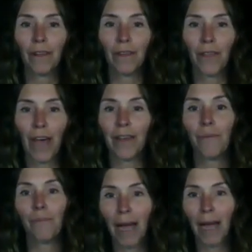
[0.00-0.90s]

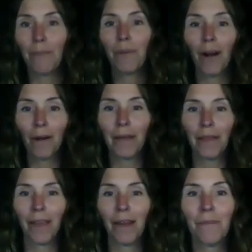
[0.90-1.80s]
than my
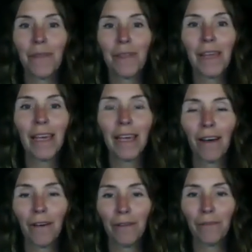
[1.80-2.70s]
apartment that I'm thinking
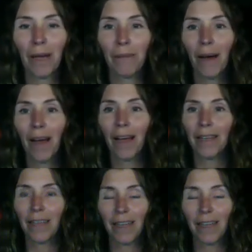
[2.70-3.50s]
of in my mind.